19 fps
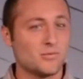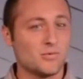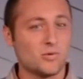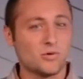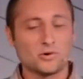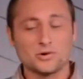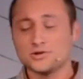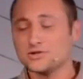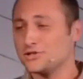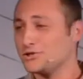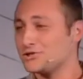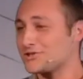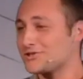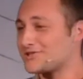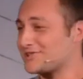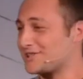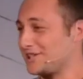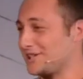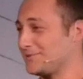Or do you
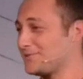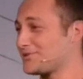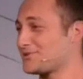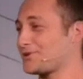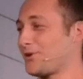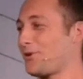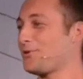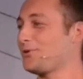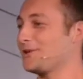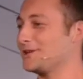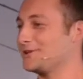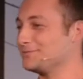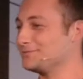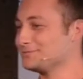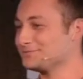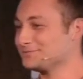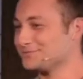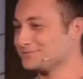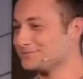just keep scrolling,
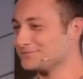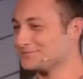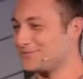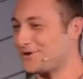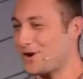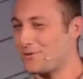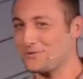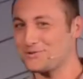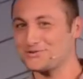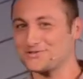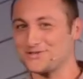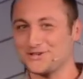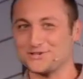almost